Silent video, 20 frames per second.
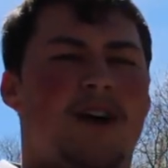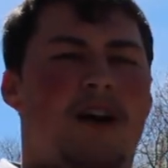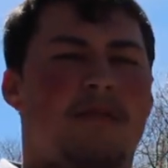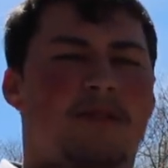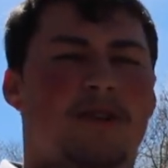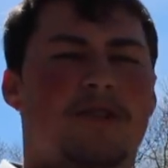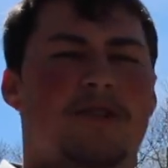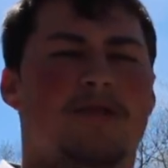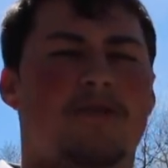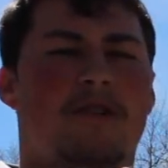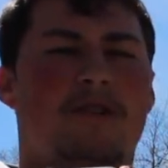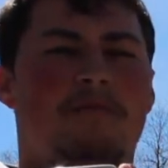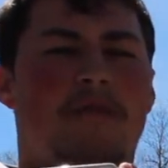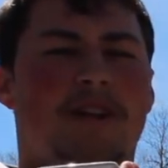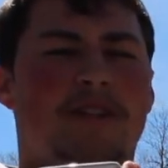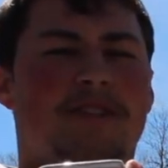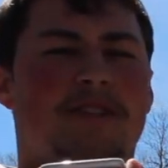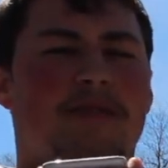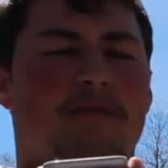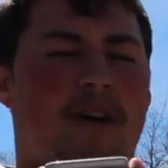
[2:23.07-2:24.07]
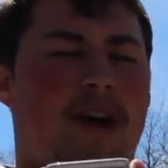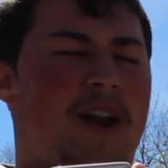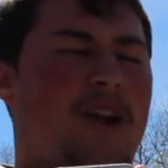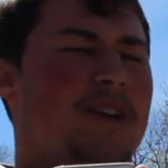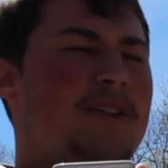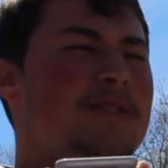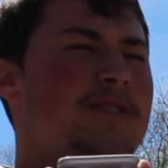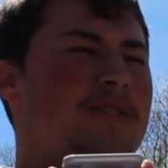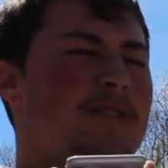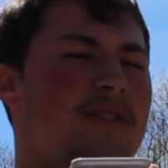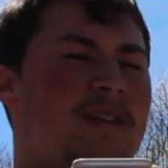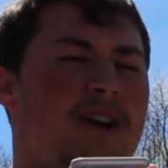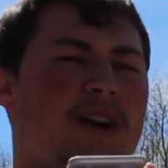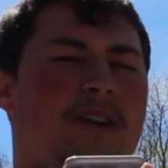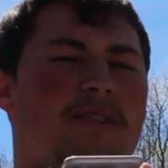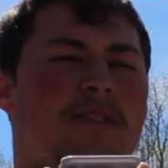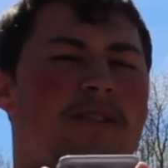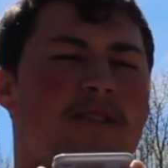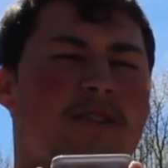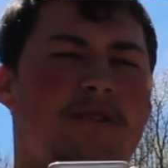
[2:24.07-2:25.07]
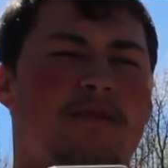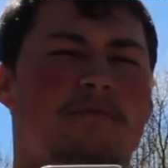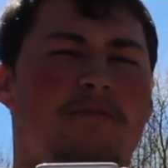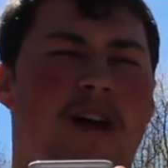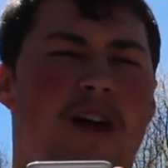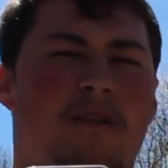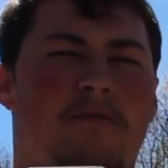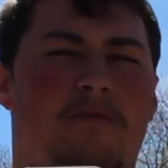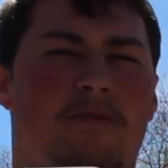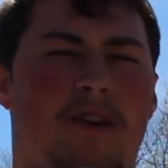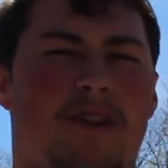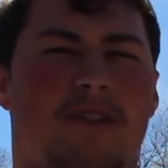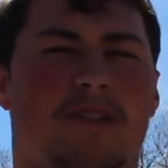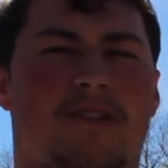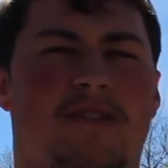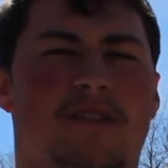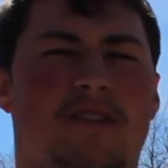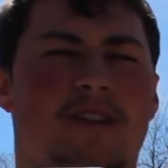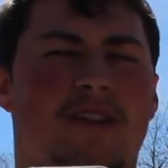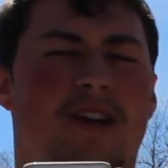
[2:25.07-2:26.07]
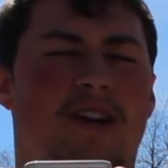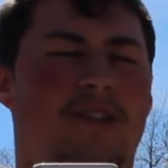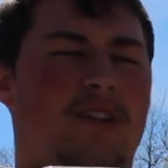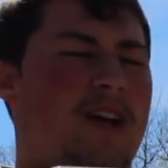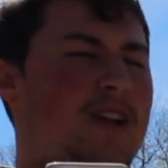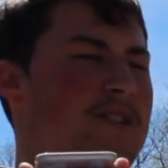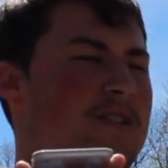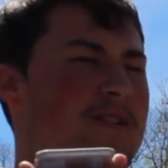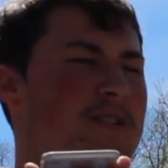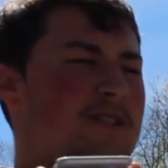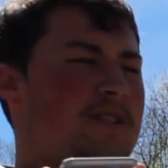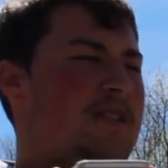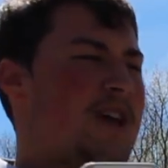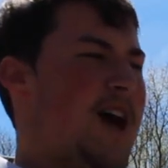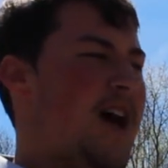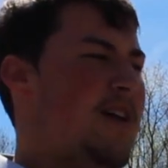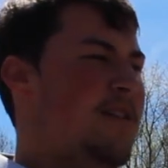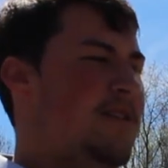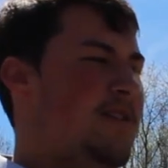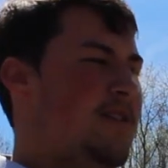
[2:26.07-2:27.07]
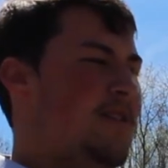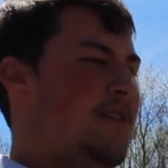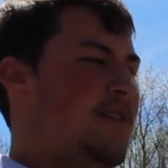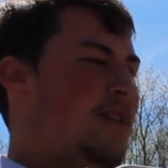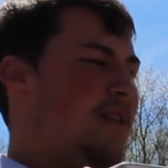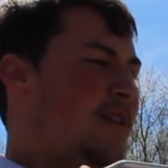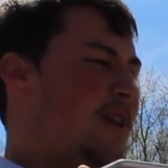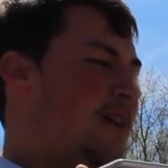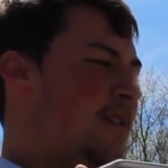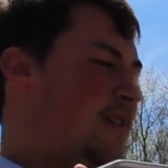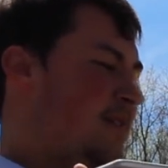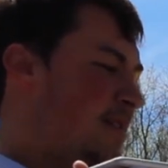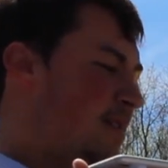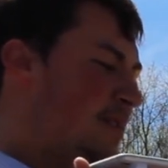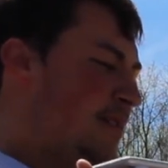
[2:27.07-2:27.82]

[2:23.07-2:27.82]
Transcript: I'm going to show him my schematics, all right? And the little man wins, and that's just that, all right?